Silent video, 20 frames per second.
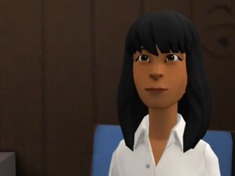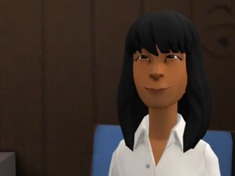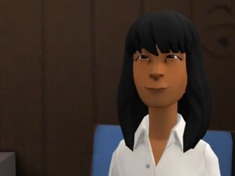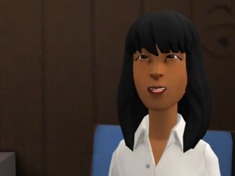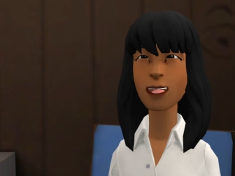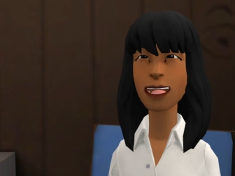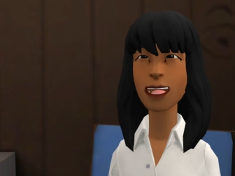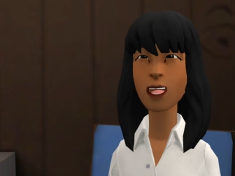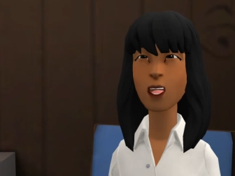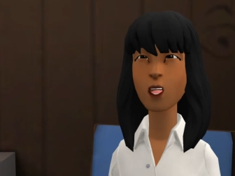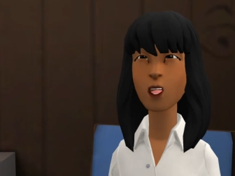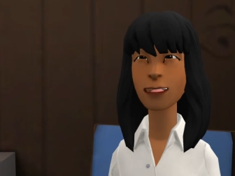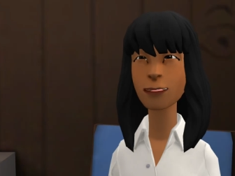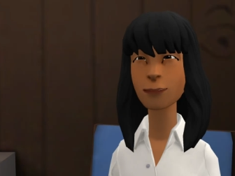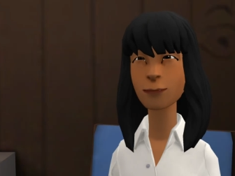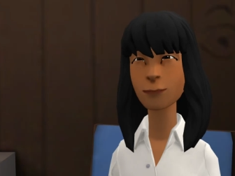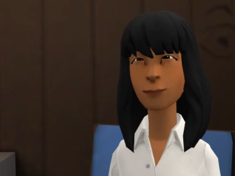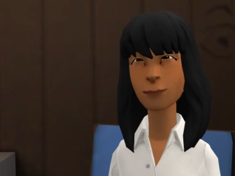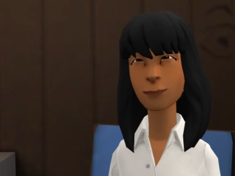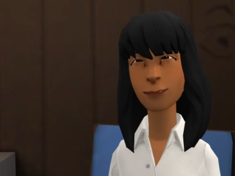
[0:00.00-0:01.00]
Wow.
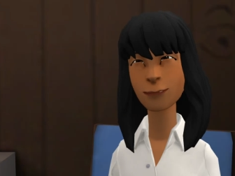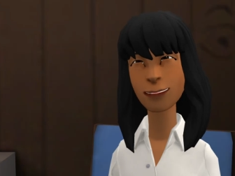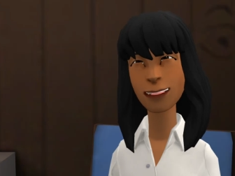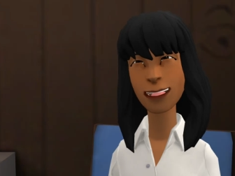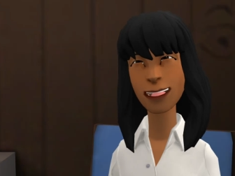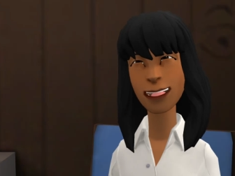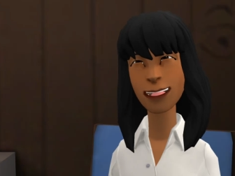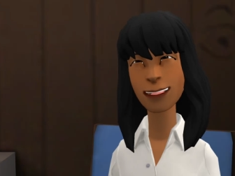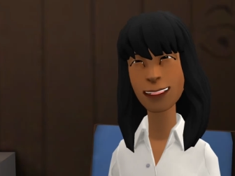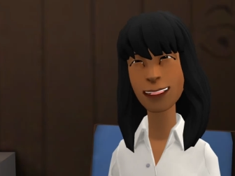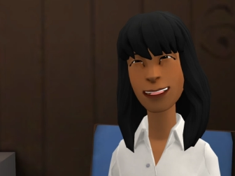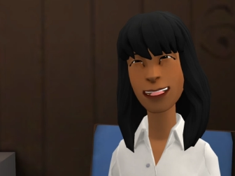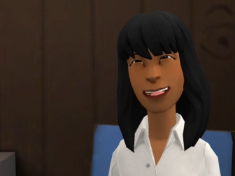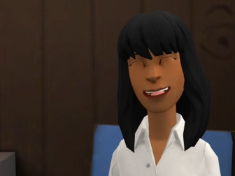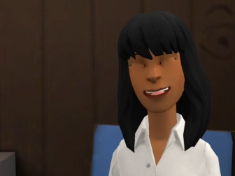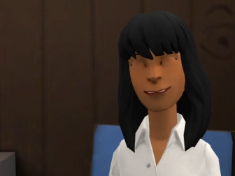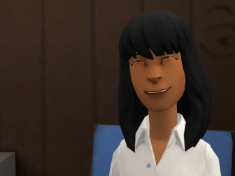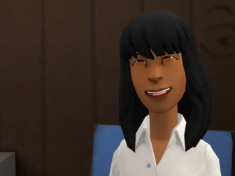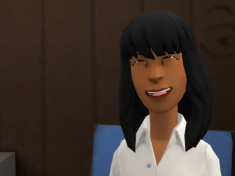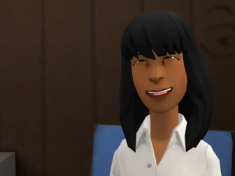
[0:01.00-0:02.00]
This guy
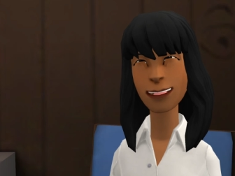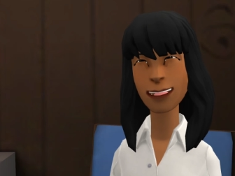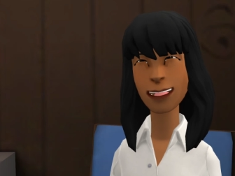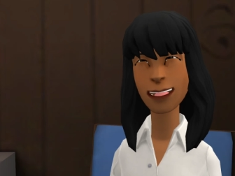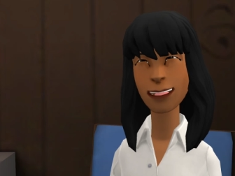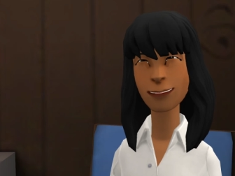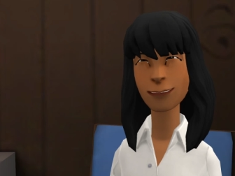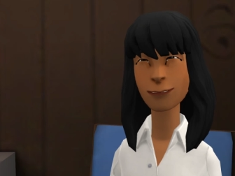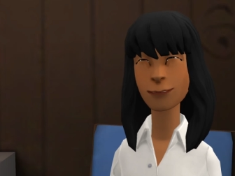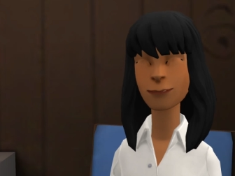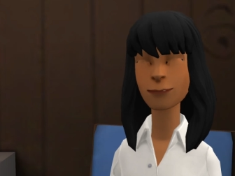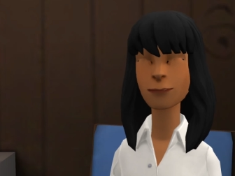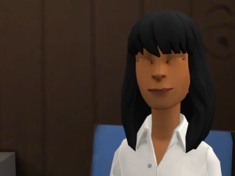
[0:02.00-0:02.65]
is amazing.